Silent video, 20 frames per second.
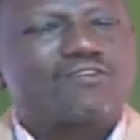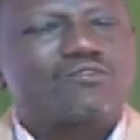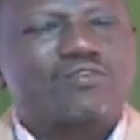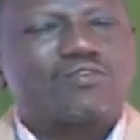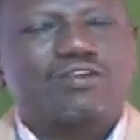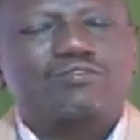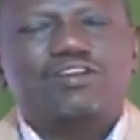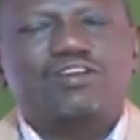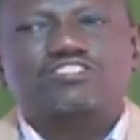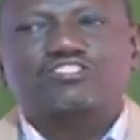
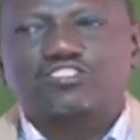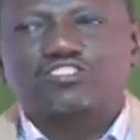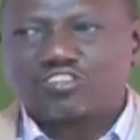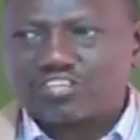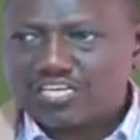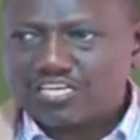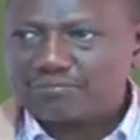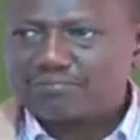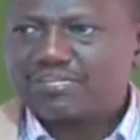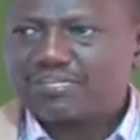We will
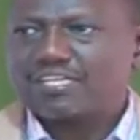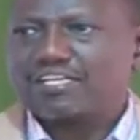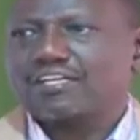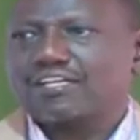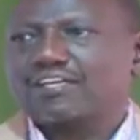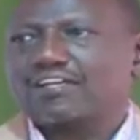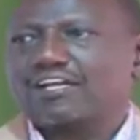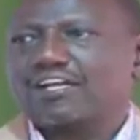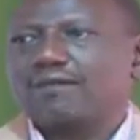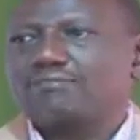shortly
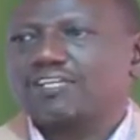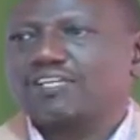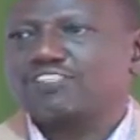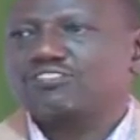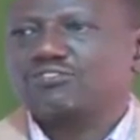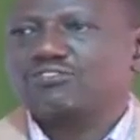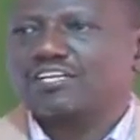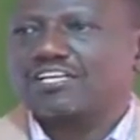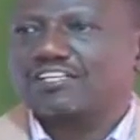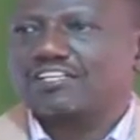be coming
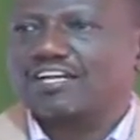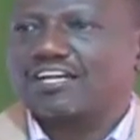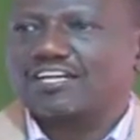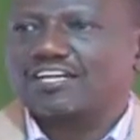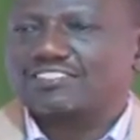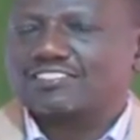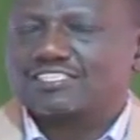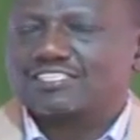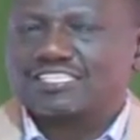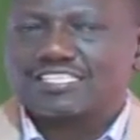together
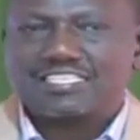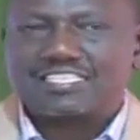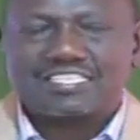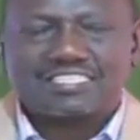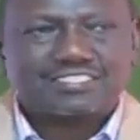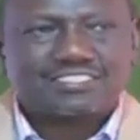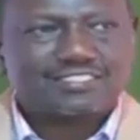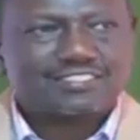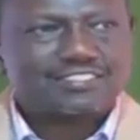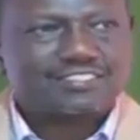as
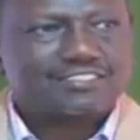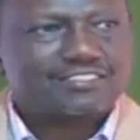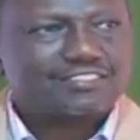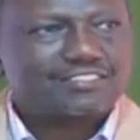leaders,